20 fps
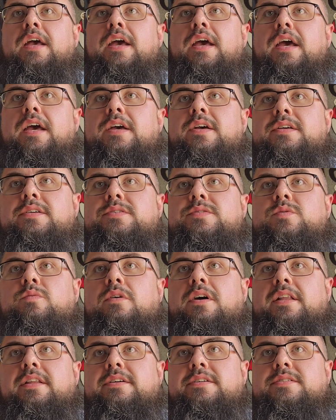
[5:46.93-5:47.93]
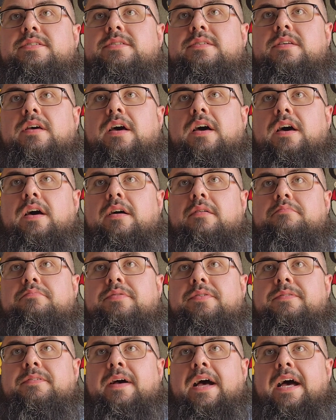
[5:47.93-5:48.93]
as well as um,
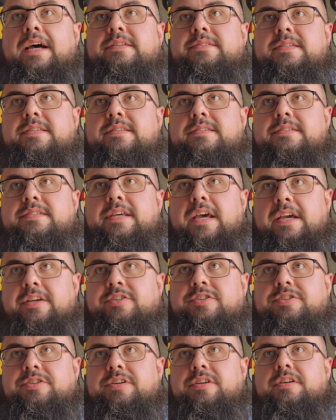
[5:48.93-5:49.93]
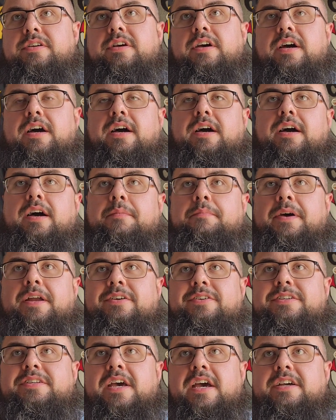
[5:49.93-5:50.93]
provides texture, uh, a
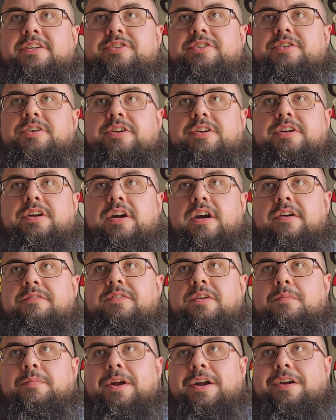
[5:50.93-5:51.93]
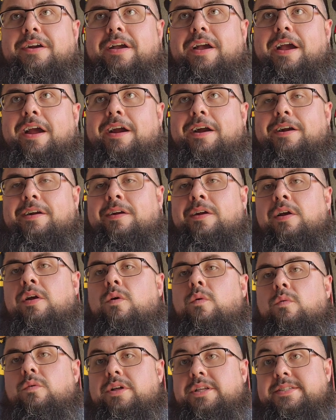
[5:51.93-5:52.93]
better texture of your beard hair
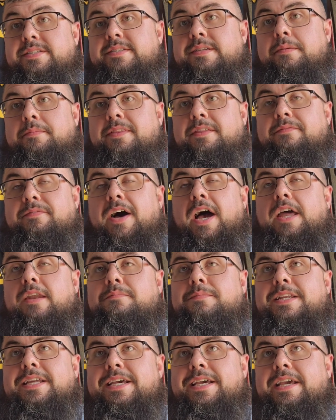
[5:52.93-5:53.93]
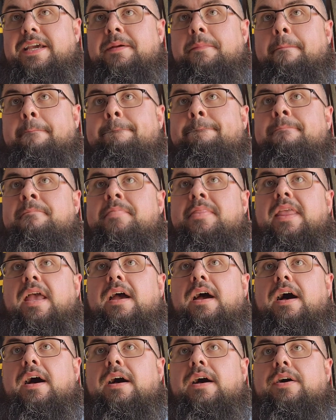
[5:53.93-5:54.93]
with some of the vitamin E.
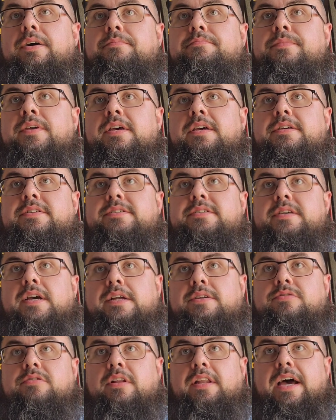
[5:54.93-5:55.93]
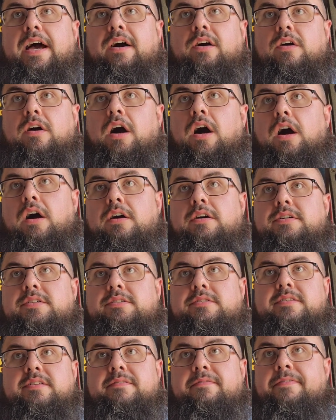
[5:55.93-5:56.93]
Um, cetral alcohol
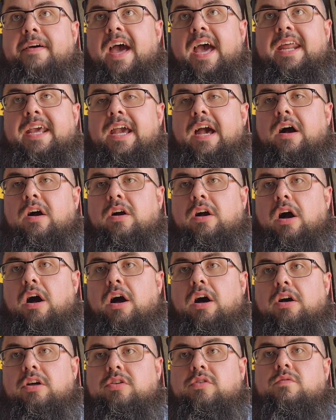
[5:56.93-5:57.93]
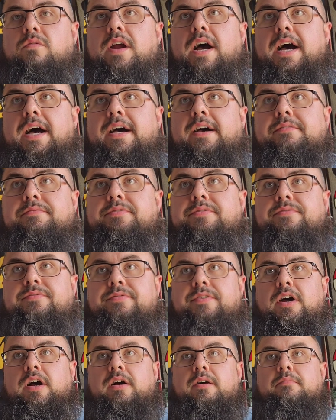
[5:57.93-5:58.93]
is a fatty alcohol derived
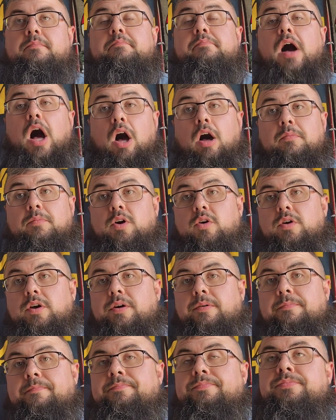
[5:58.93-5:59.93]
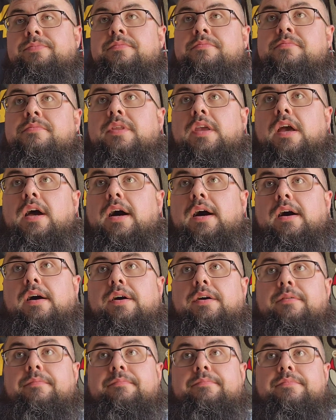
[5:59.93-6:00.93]
from palm oil
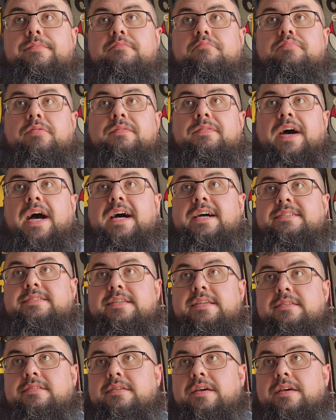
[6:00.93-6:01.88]
um, provides